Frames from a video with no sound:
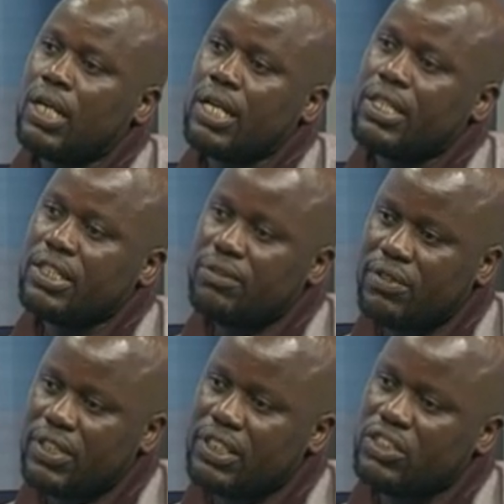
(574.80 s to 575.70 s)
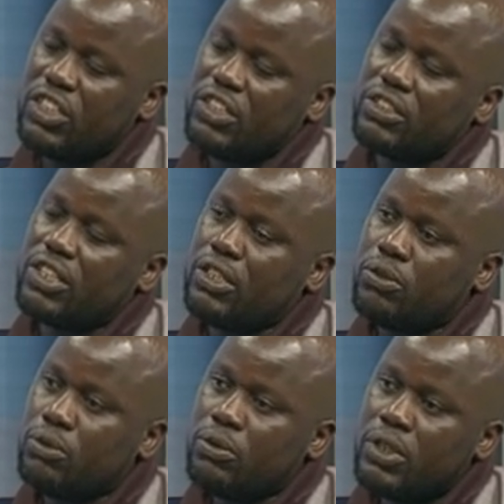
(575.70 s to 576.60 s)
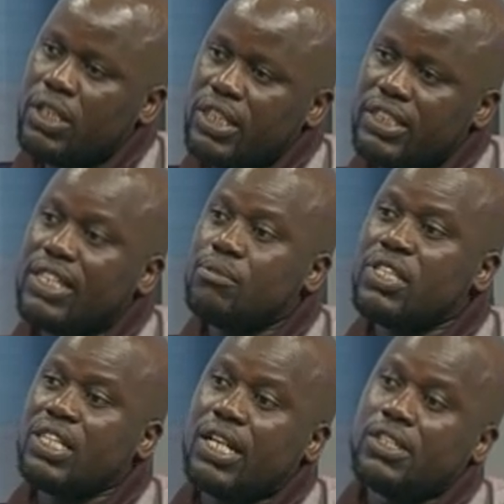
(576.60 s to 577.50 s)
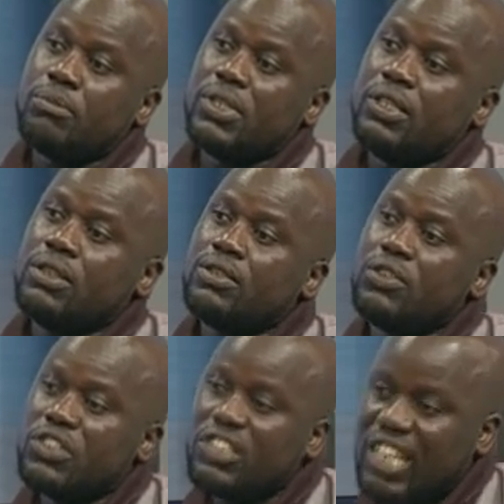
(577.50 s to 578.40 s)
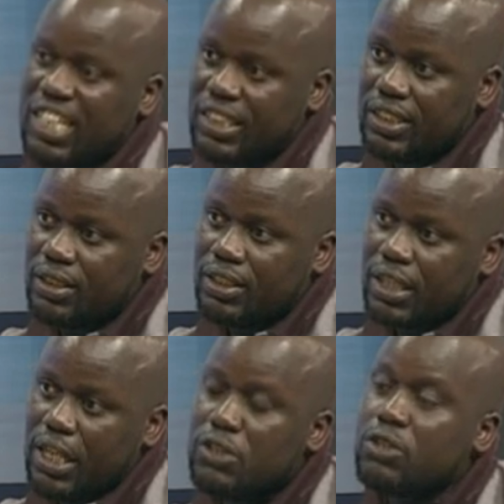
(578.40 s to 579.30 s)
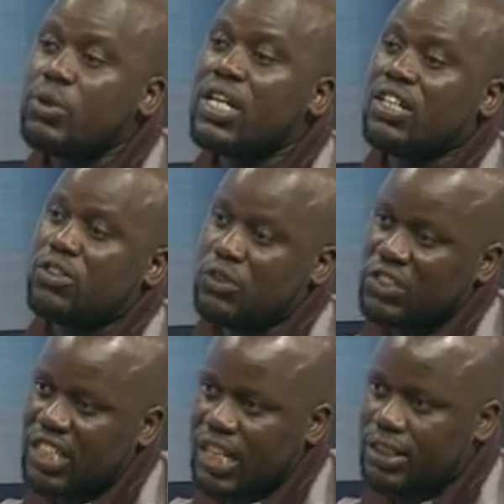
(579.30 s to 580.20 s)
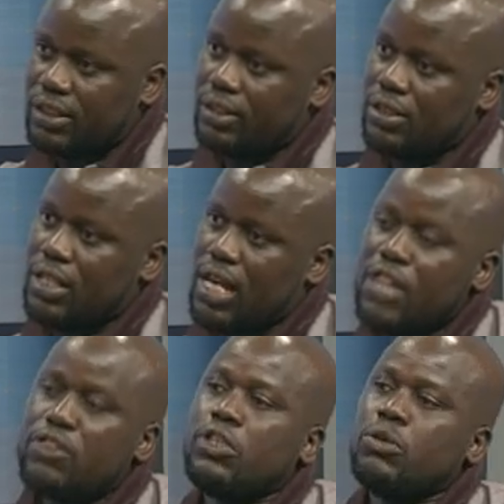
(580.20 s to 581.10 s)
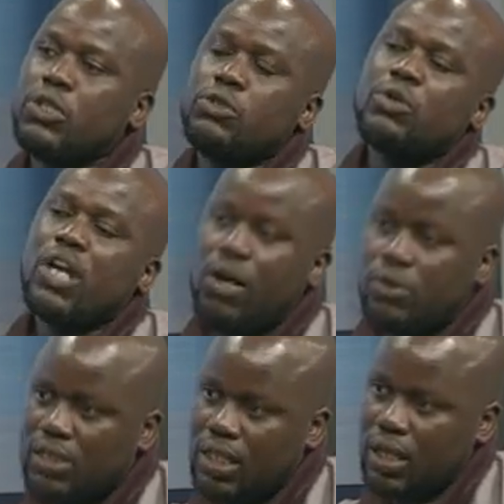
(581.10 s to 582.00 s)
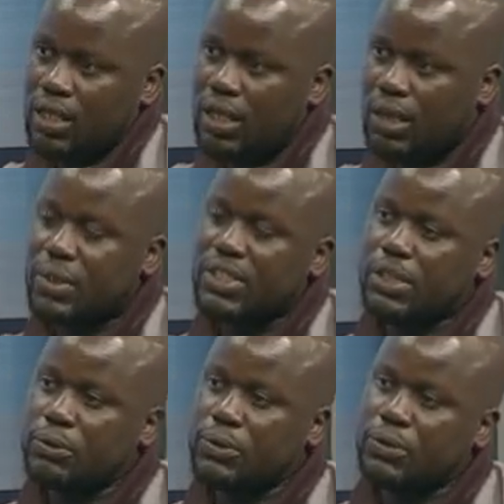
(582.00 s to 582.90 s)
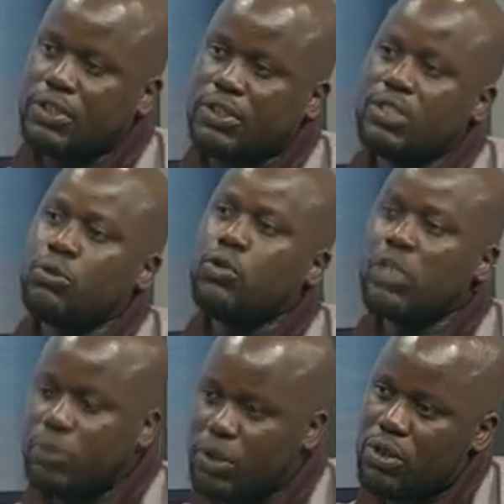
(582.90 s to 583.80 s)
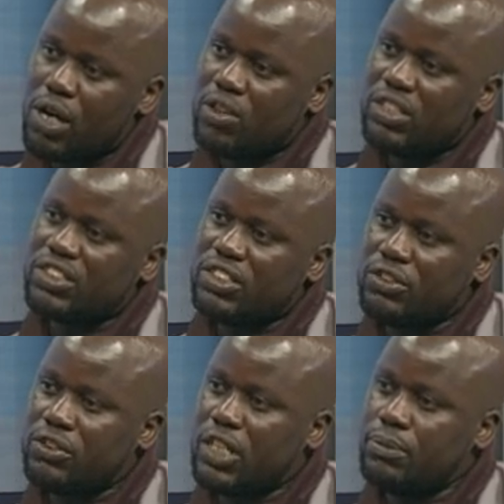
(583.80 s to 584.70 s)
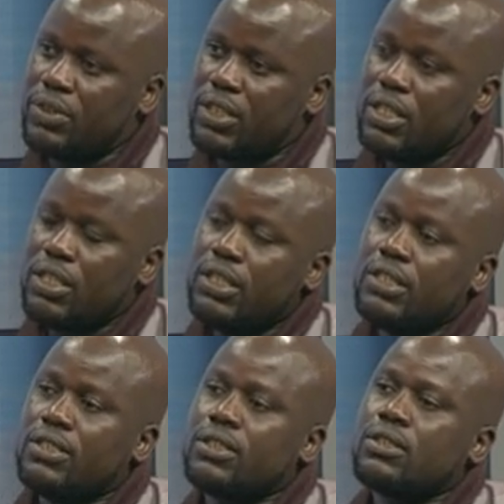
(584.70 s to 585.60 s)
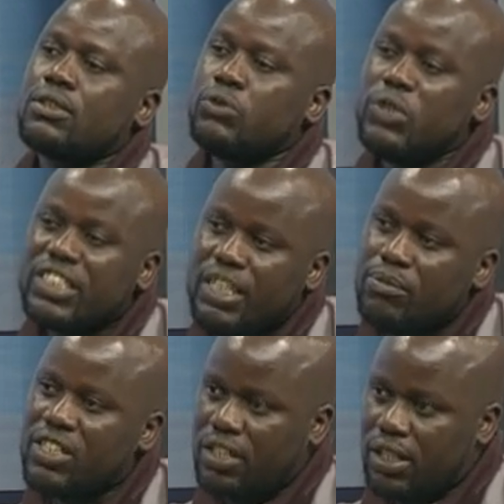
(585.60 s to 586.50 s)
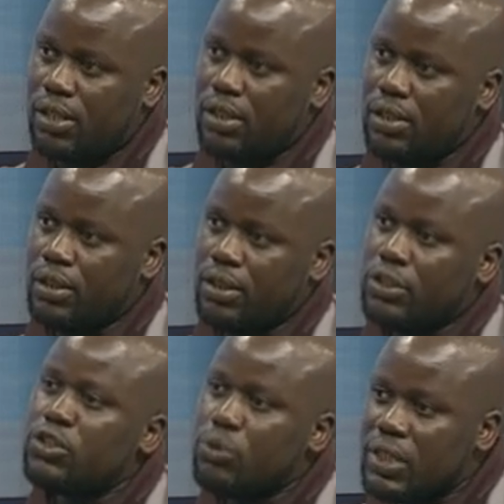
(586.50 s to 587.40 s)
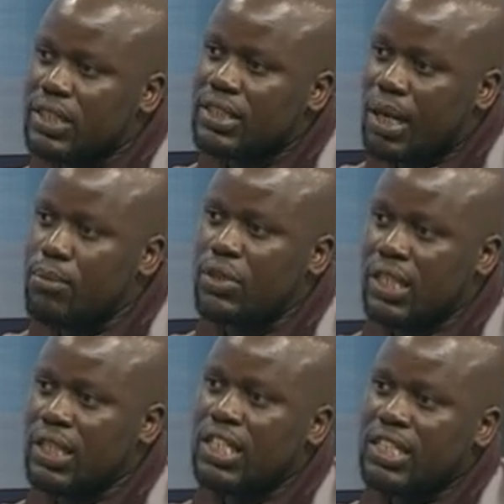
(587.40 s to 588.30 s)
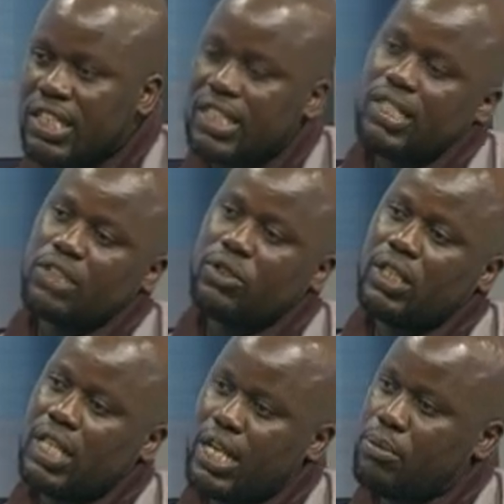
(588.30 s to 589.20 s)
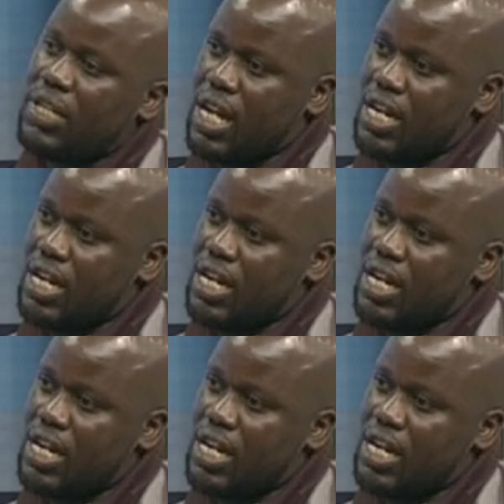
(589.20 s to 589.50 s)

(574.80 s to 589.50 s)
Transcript: the different genders can do is something that has been constructed. And so we can construct it. And the only way you counter perceptions and the only way you counter stereotypes is doing something real. Showing somebody that it actually can be done.